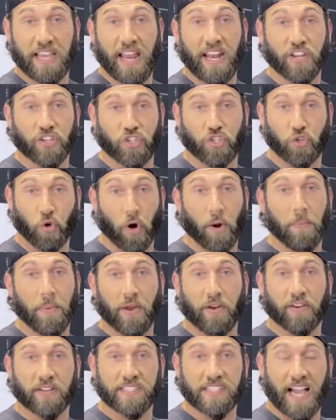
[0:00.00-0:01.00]
in a short
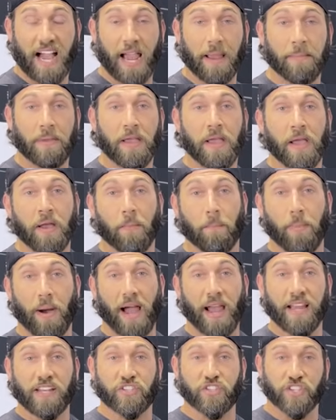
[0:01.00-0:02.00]
period of time
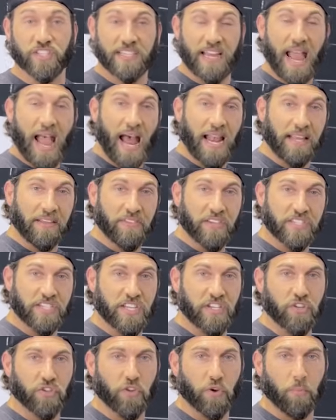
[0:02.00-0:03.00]
by just adding this
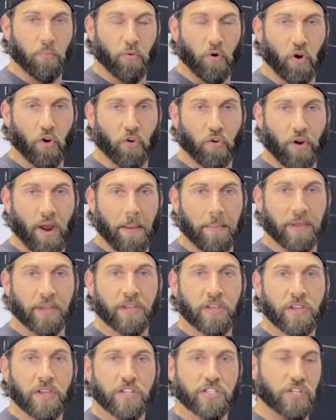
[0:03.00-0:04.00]
into their programming.
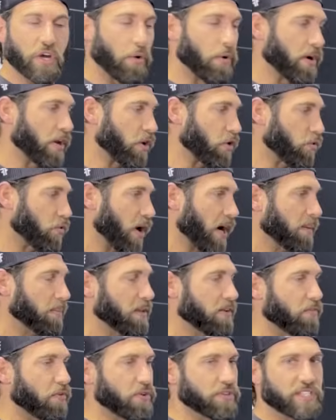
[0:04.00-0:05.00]
So an
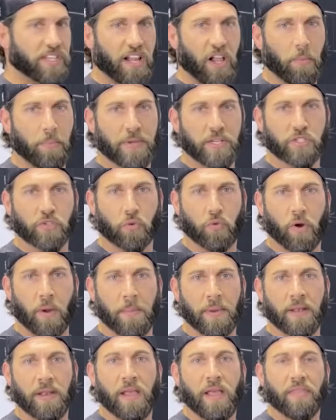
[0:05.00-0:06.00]
incredibly versatile piece of
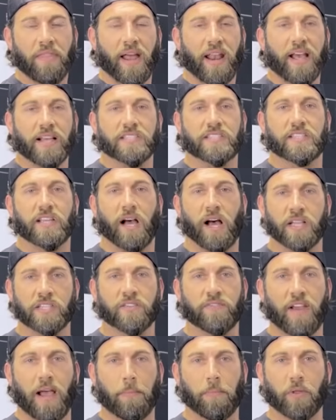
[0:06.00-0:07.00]
equipment that has tons
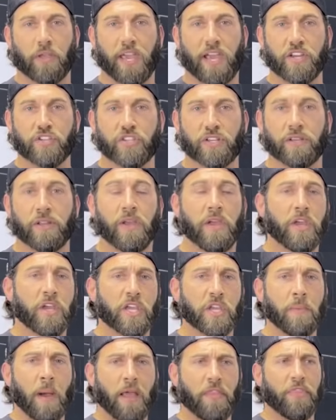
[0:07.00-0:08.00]
of application.
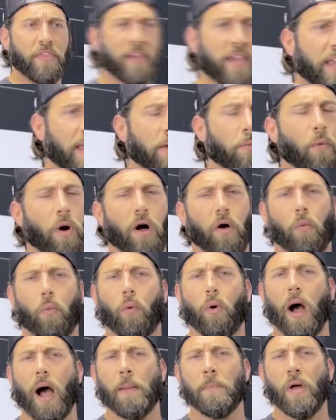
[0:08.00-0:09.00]
You might be thinking,
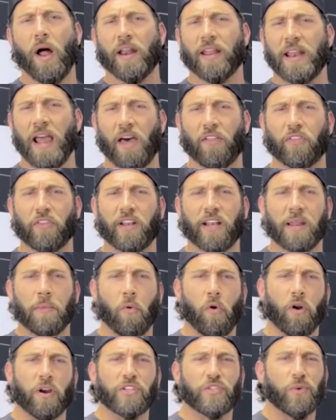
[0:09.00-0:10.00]
well, I'm not an athlete
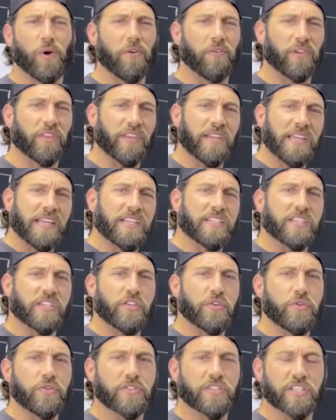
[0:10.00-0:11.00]
anymore. Do I really need to
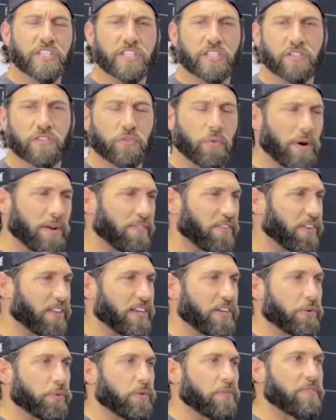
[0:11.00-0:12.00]
use this? Do I really
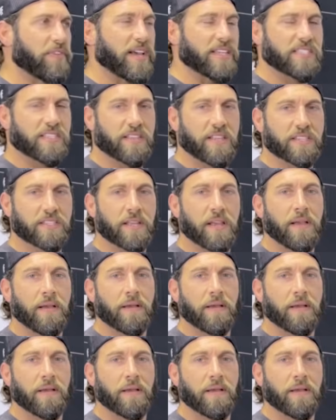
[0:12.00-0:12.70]
need to invest in this?